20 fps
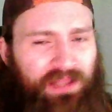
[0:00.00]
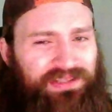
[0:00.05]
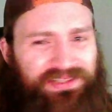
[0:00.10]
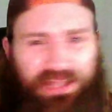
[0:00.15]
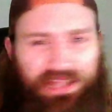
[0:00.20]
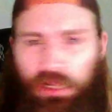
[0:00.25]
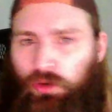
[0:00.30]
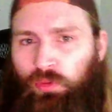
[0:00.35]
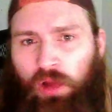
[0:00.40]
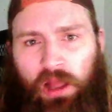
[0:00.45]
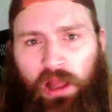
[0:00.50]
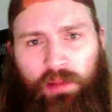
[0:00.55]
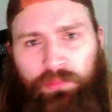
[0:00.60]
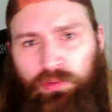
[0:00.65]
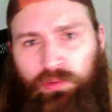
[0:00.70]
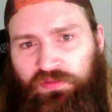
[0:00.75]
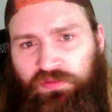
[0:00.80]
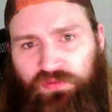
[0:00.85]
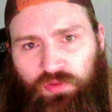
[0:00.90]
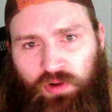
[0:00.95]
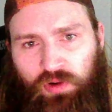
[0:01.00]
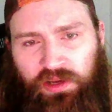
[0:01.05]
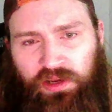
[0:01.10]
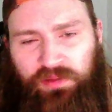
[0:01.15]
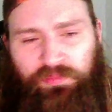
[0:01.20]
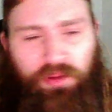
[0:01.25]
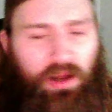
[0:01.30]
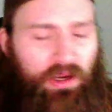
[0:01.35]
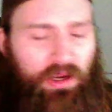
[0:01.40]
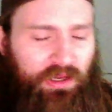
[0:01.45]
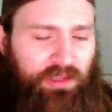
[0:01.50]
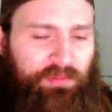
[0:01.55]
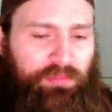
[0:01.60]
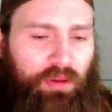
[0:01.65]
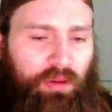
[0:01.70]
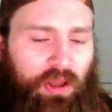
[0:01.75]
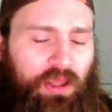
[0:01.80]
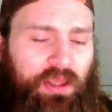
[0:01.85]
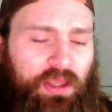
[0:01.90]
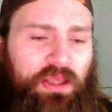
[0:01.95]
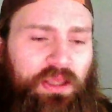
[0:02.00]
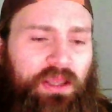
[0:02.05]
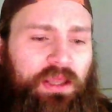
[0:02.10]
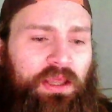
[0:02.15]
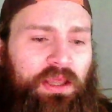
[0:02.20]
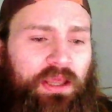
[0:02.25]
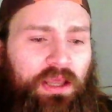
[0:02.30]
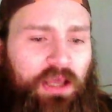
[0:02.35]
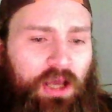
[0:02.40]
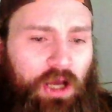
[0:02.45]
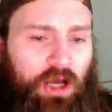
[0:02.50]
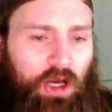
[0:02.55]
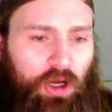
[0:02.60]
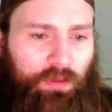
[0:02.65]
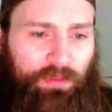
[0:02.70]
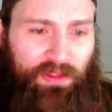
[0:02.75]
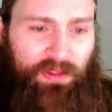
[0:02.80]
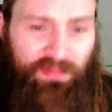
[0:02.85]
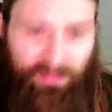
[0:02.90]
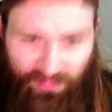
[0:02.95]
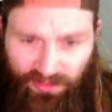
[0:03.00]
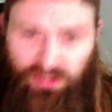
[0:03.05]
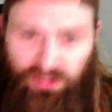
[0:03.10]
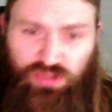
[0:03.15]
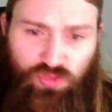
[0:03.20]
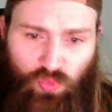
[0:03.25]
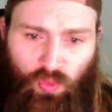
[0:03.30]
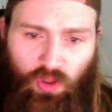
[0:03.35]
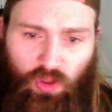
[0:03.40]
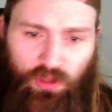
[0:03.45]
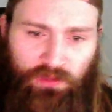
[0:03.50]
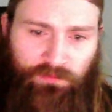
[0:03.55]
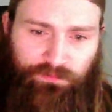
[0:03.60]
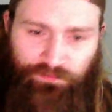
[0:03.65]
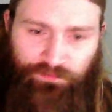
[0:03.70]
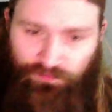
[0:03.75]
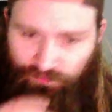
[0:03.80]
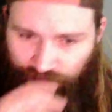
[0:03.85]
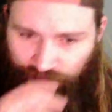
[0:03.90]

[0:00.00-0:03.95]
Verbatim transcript: It's not a robbery for anybody, but um, in this one,